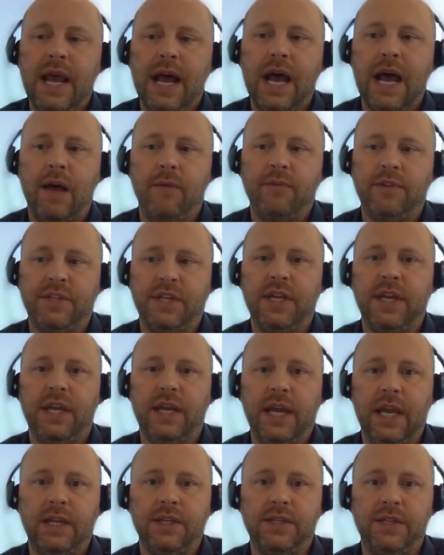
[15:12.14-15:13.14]
obviously
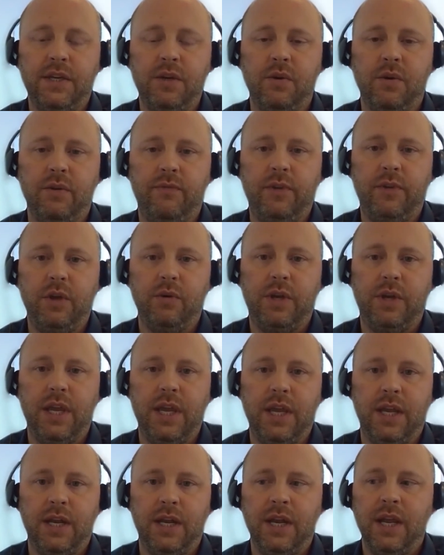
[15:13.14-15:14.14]
again too if you
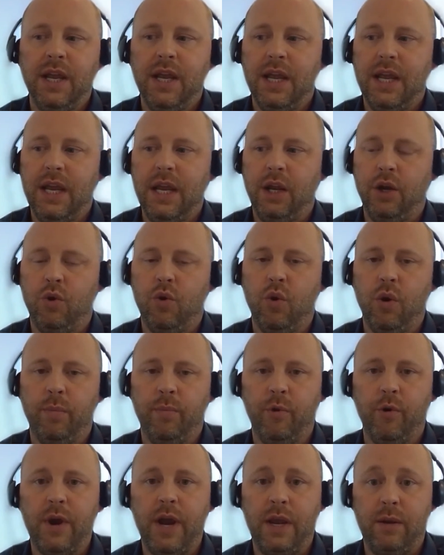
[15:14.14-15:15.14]
can
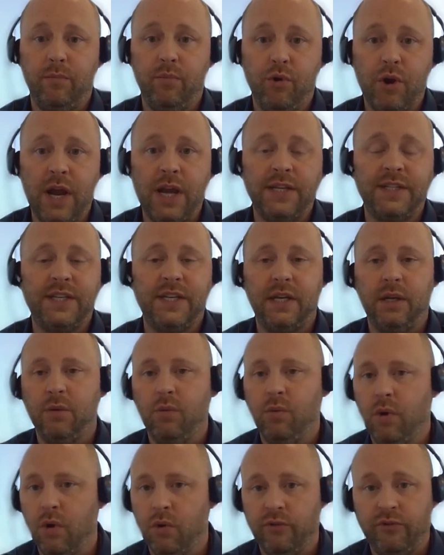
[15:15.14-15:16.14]
incorporate
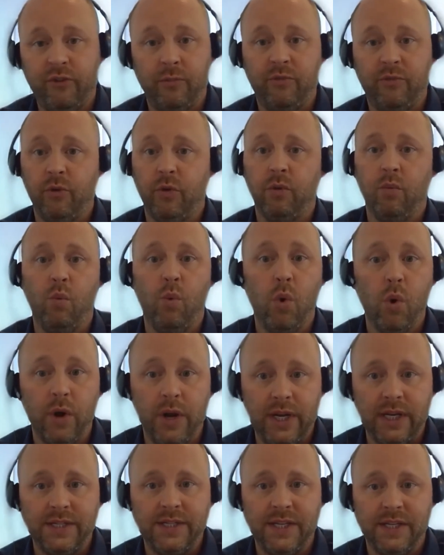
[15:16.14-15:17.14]
pricing or some sort of
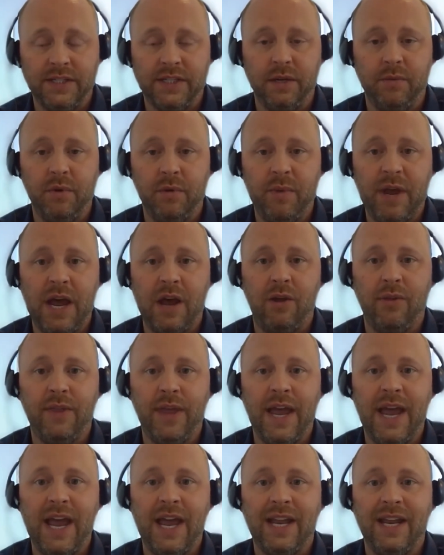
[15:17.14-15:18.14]
warning system about
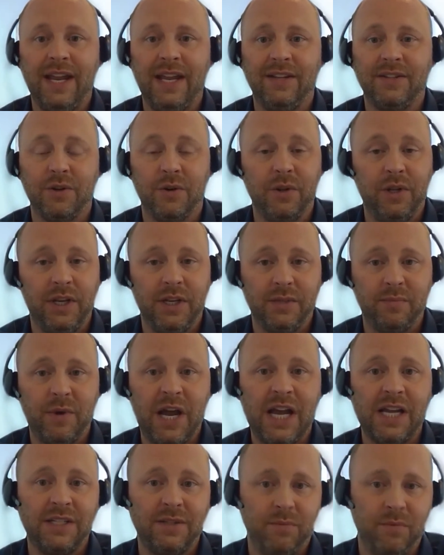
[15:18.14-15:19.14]
that as early as
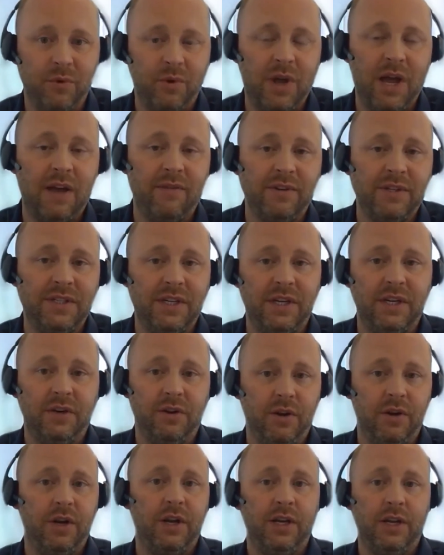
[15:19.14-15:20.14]
possible obviously
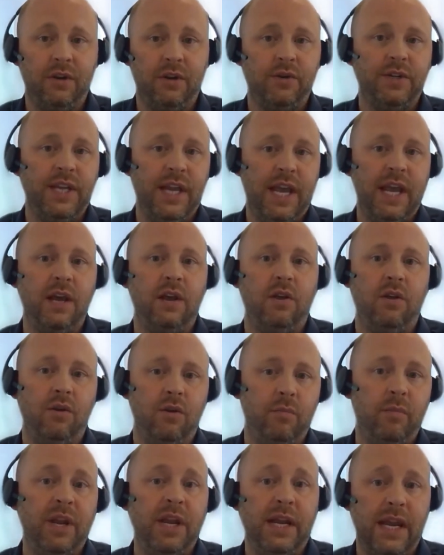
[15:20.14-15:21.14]
you're going to curtail
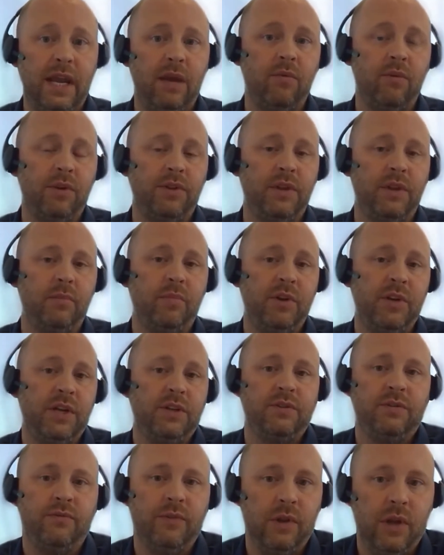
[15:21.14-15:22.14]
or mitigate what the
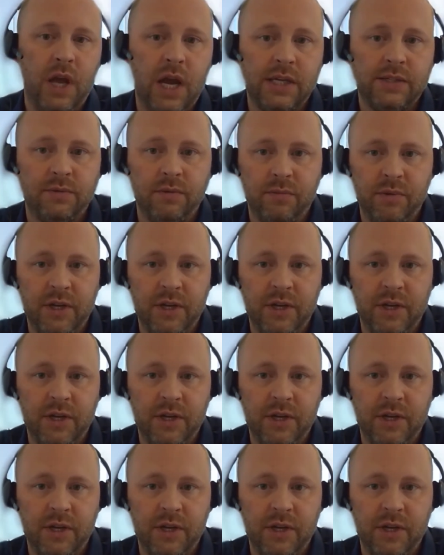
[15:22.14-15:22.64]
potential for loss would